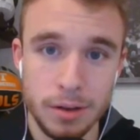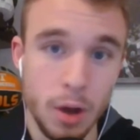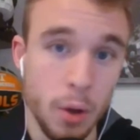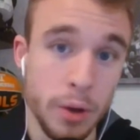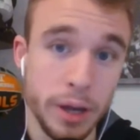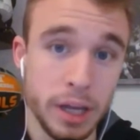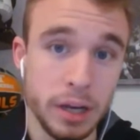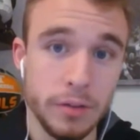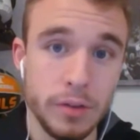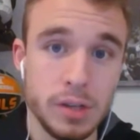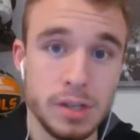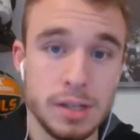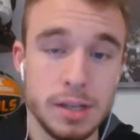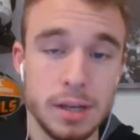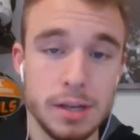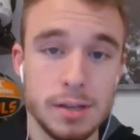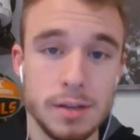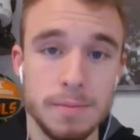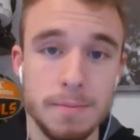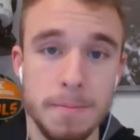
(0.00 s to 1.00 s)
going into this
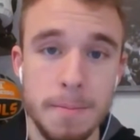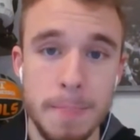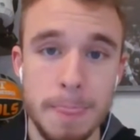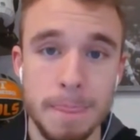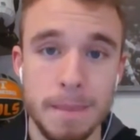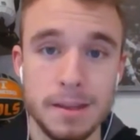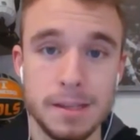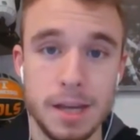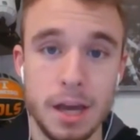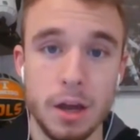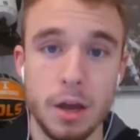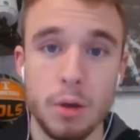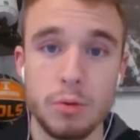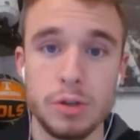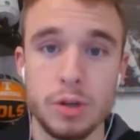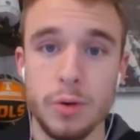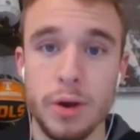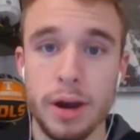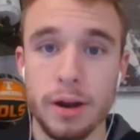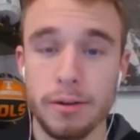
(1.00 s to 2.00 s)
season, his head
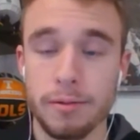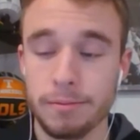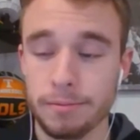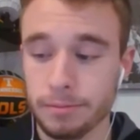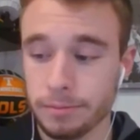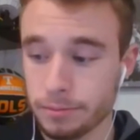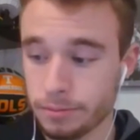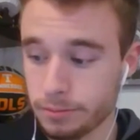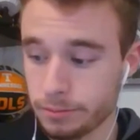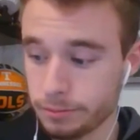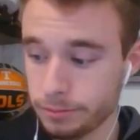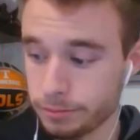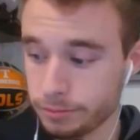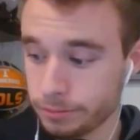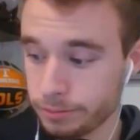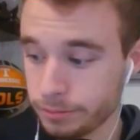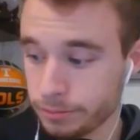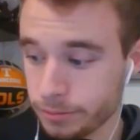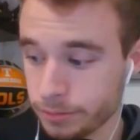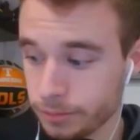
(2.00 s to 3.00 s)
coaching record?
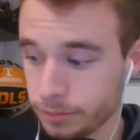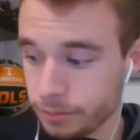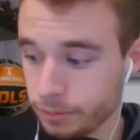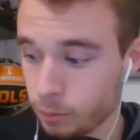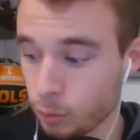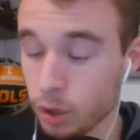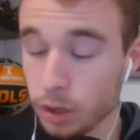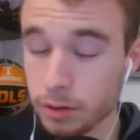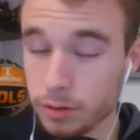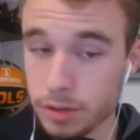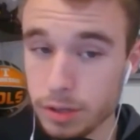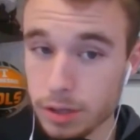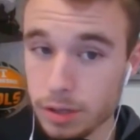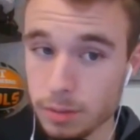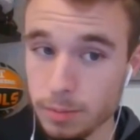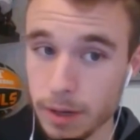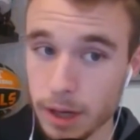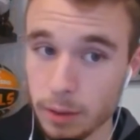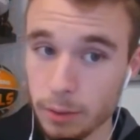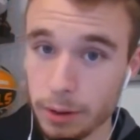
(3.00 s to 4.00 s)
One of those
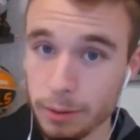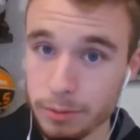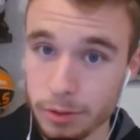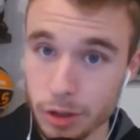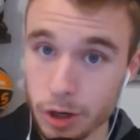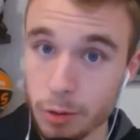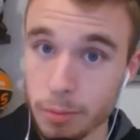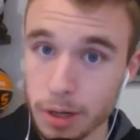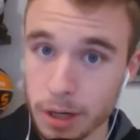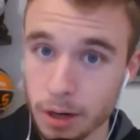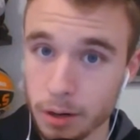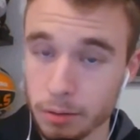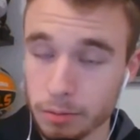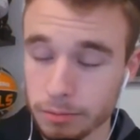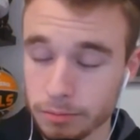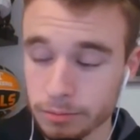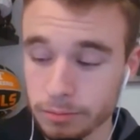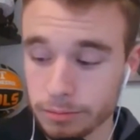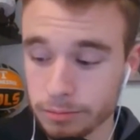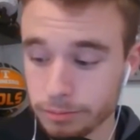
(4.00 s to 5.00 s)
seasons, by the way, with Joe Burrow.